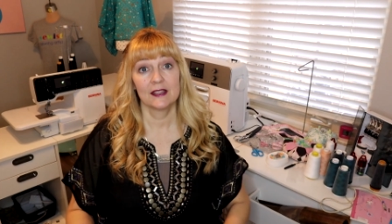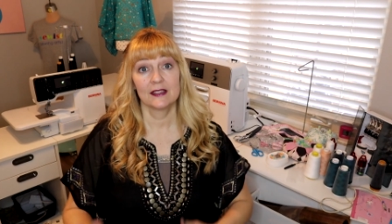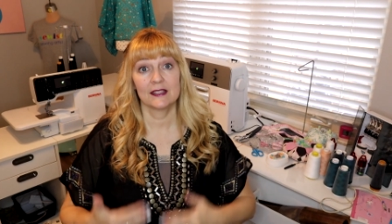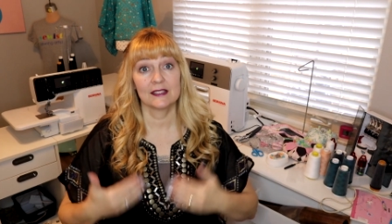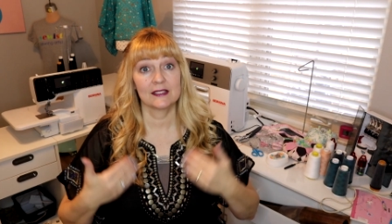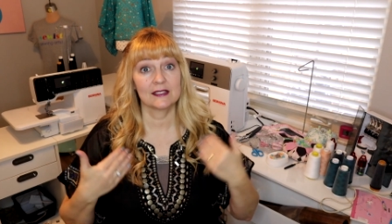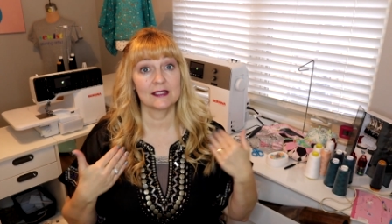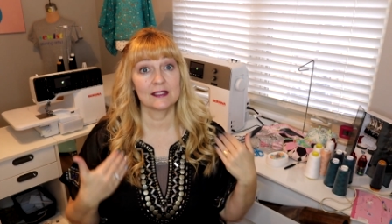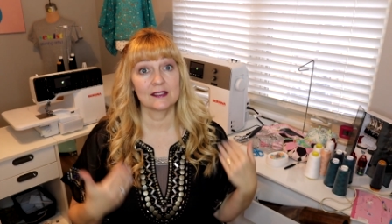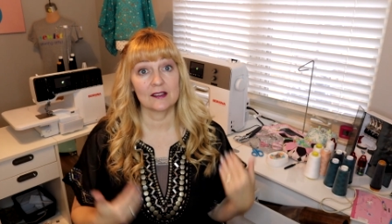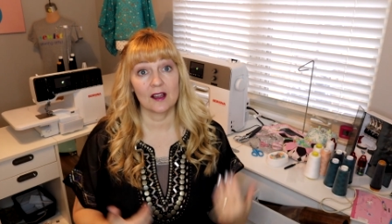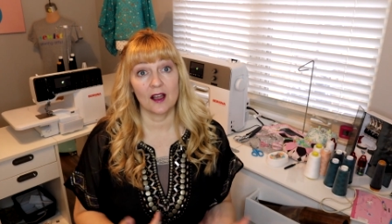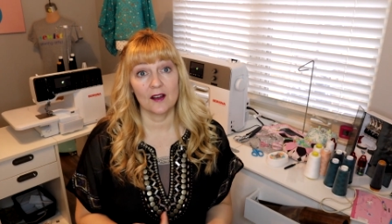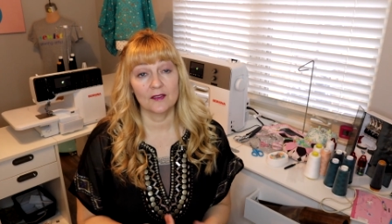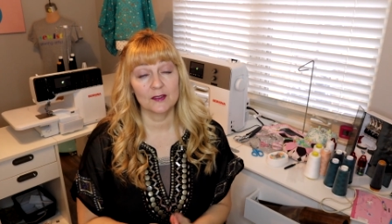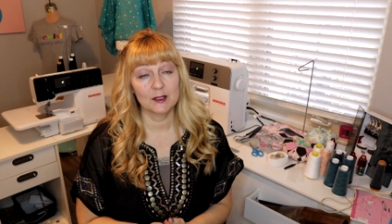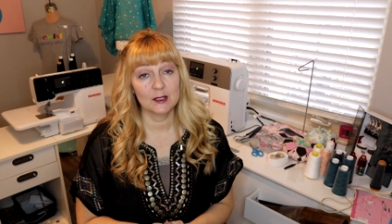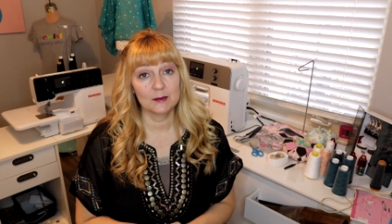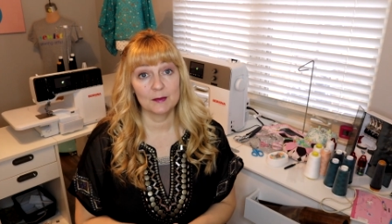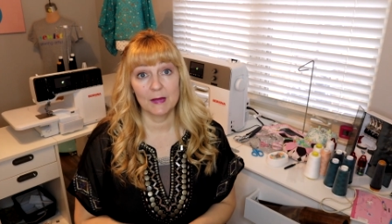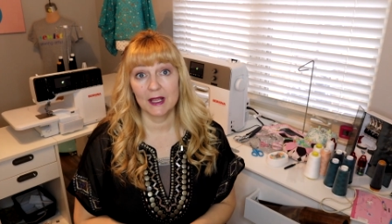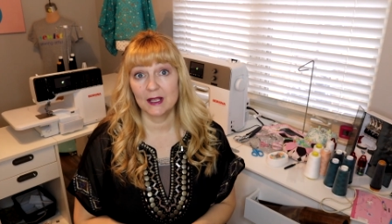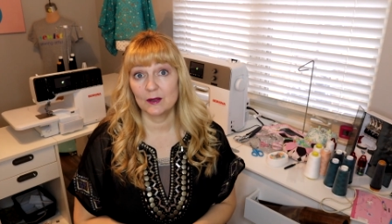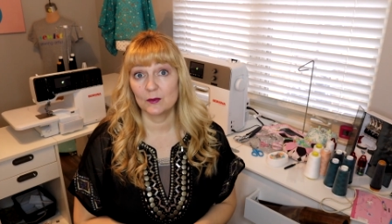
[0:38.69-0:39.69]
This is
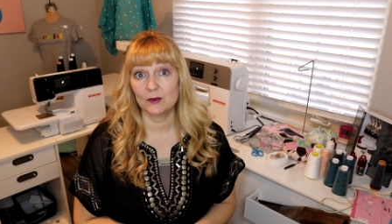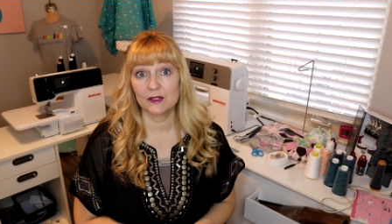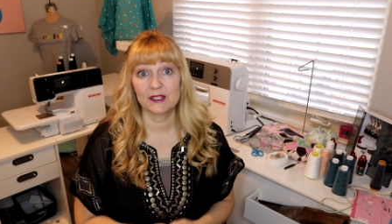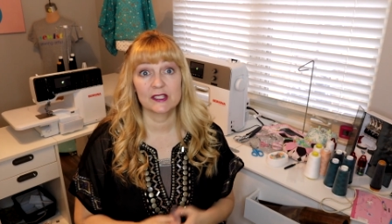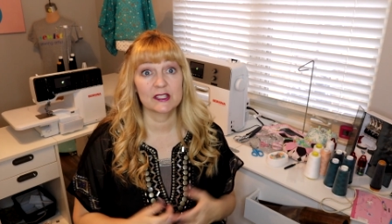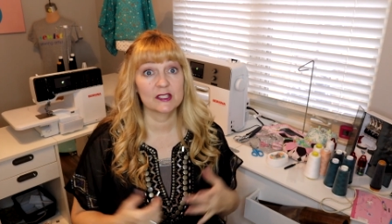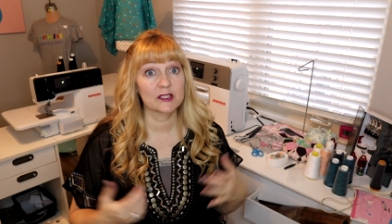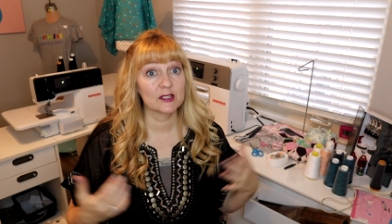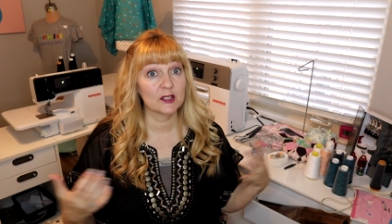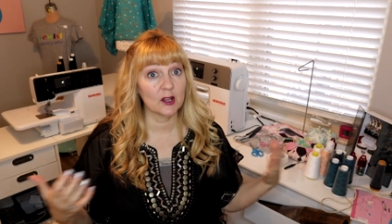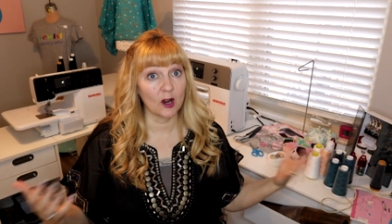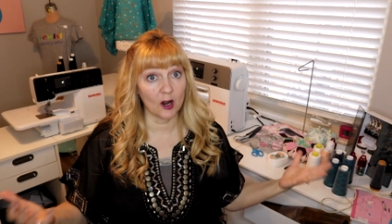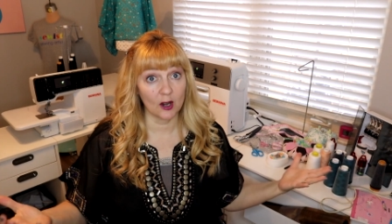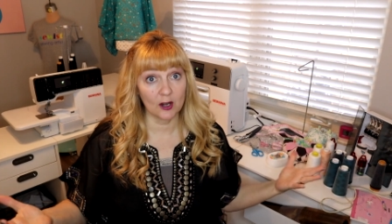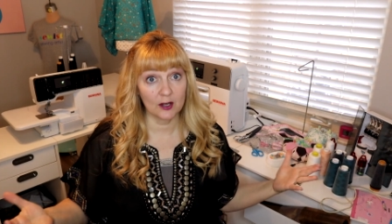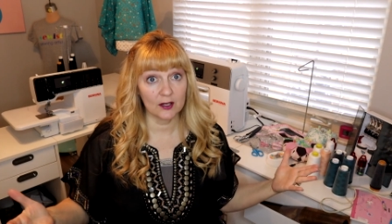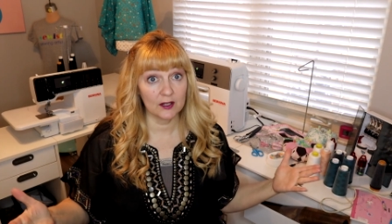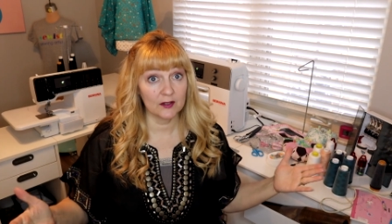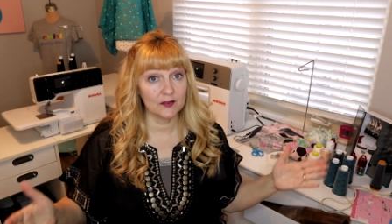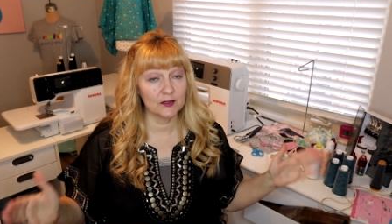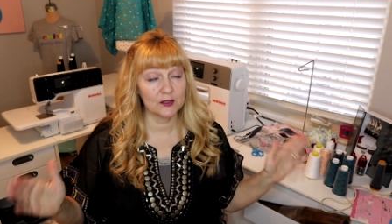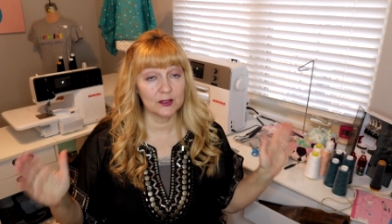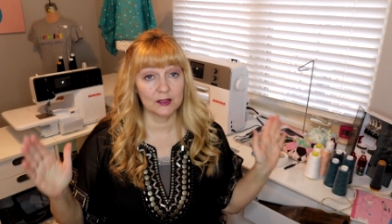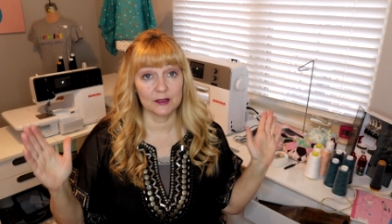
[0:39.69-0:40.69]
often made with
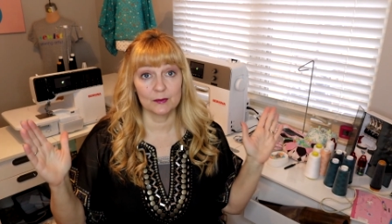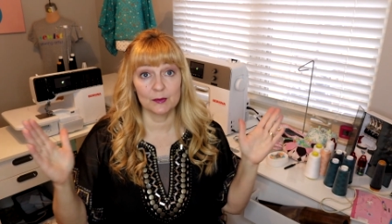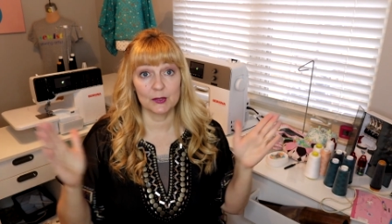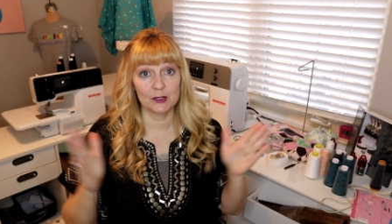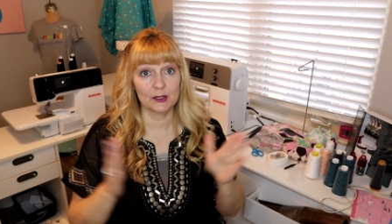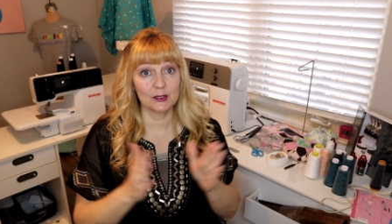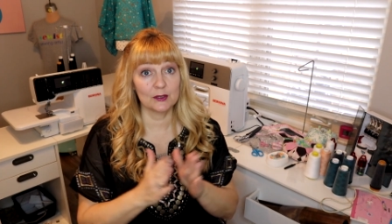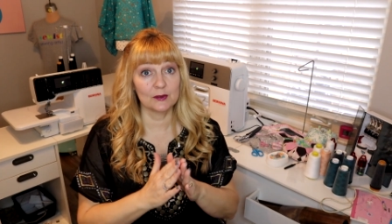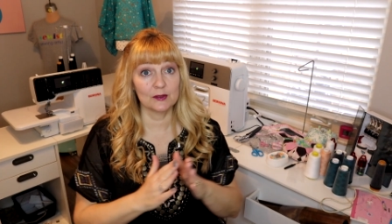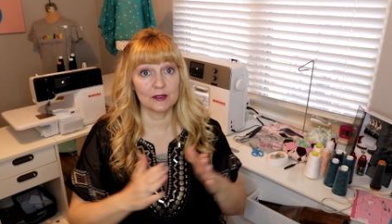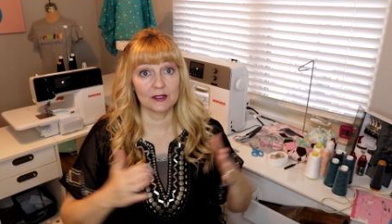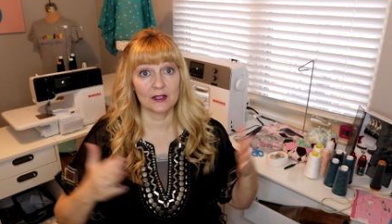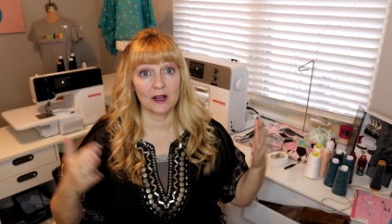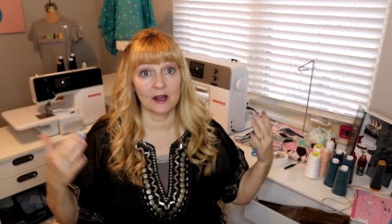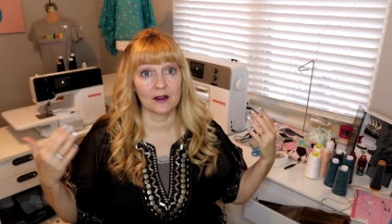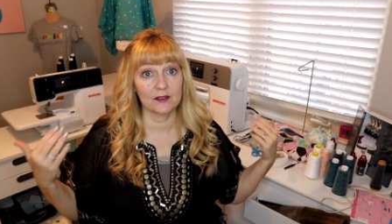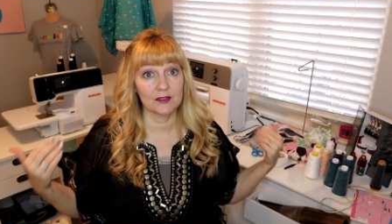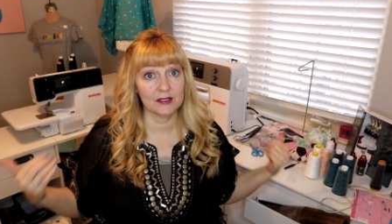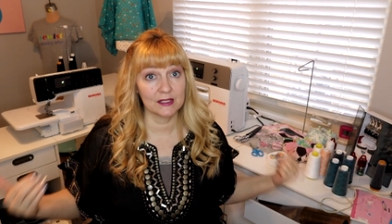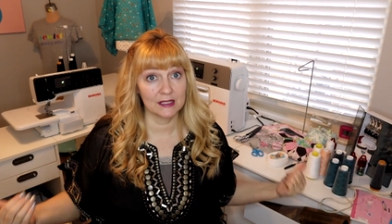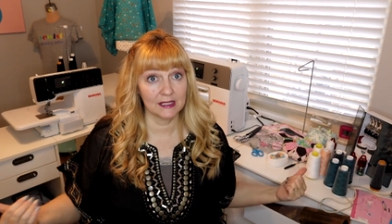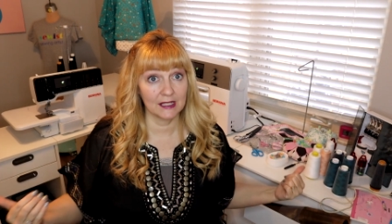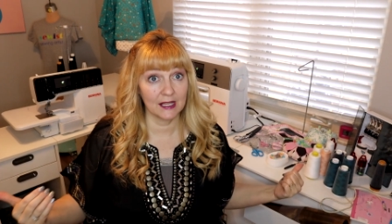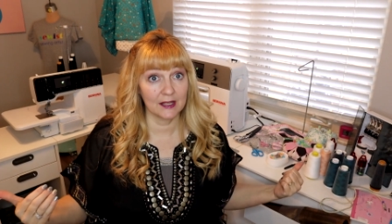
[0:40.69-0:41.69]
scarves. You can put two
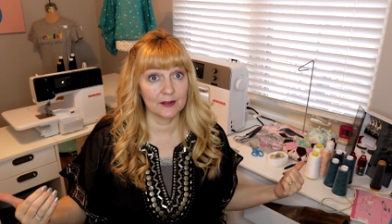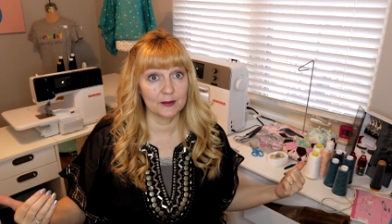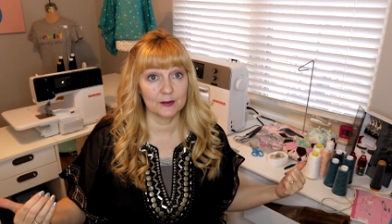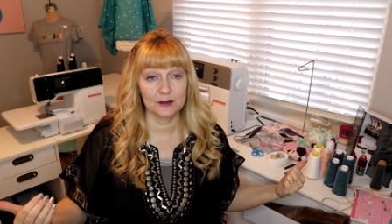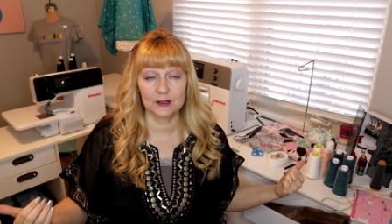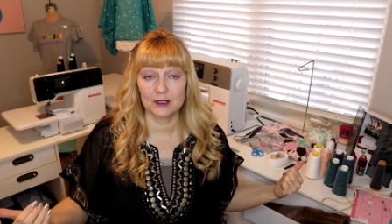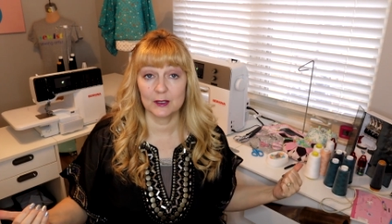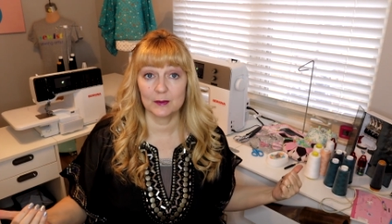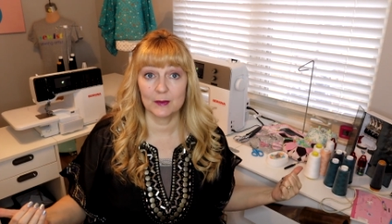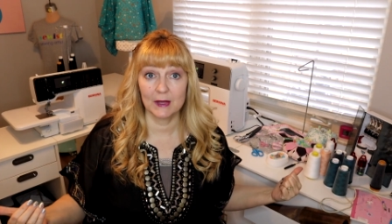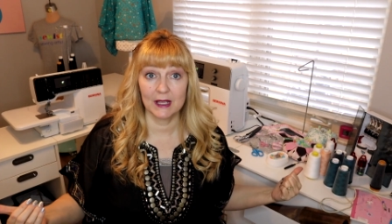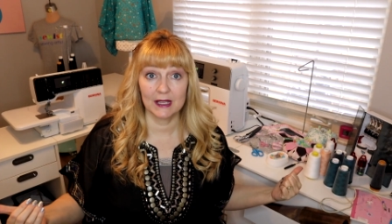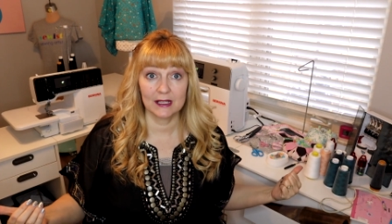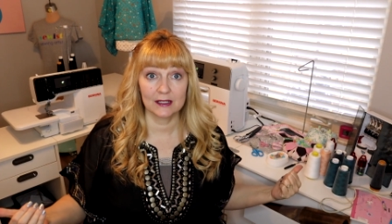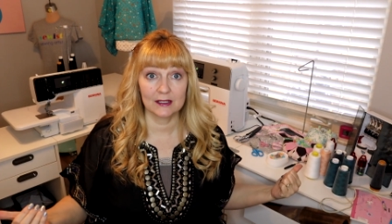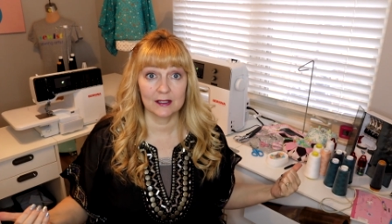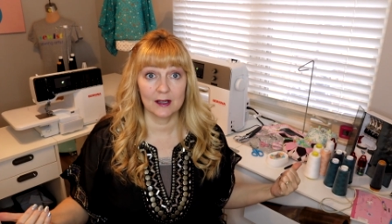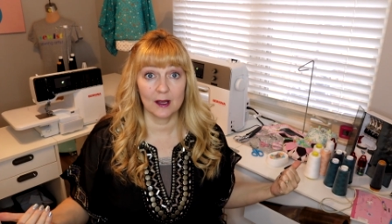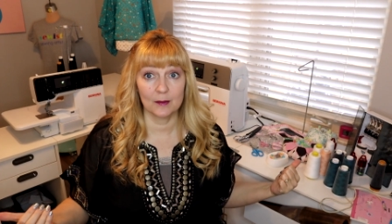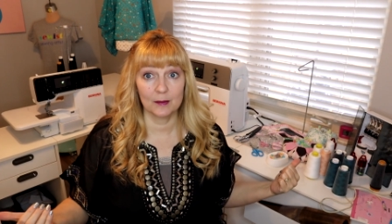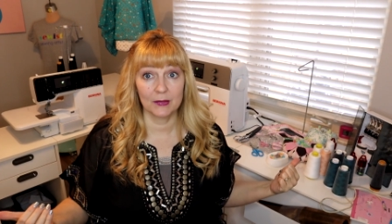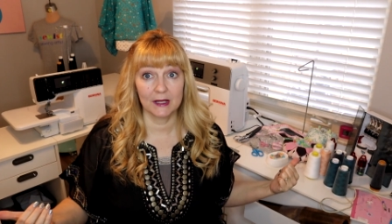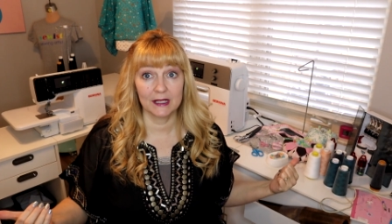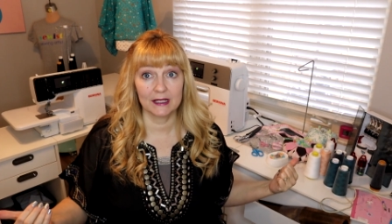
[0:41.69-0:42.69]
scarves together to make a
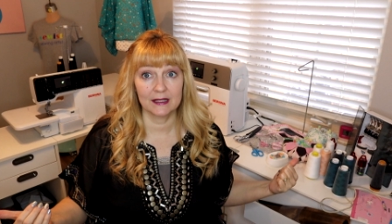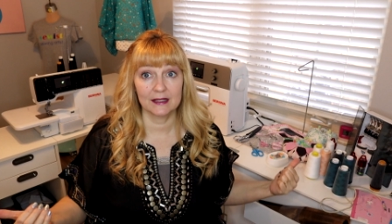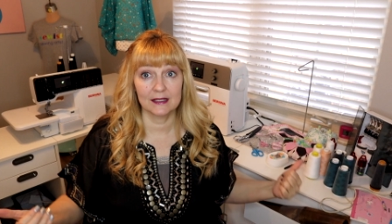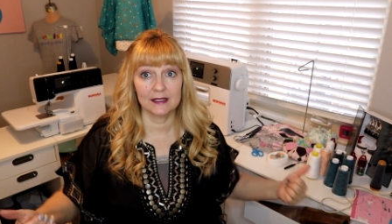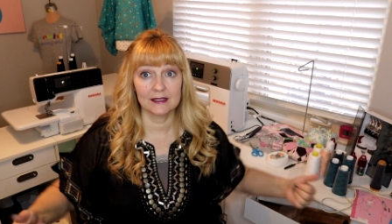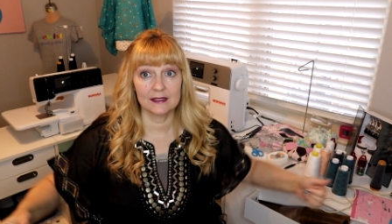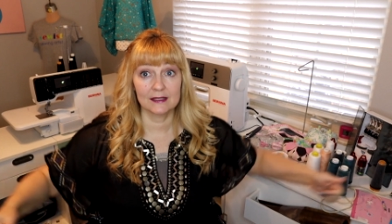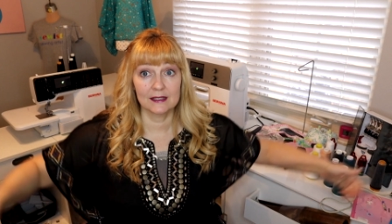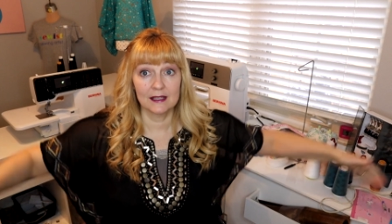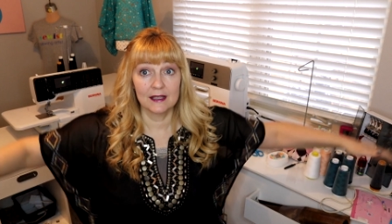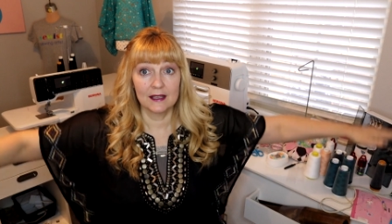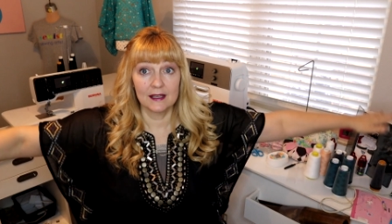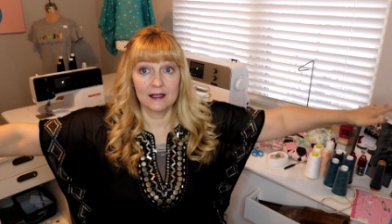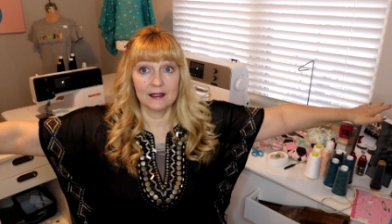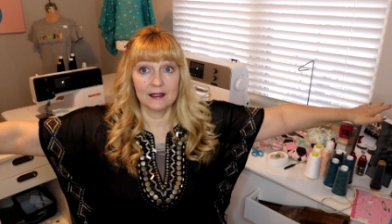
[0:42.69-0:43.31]
top like this.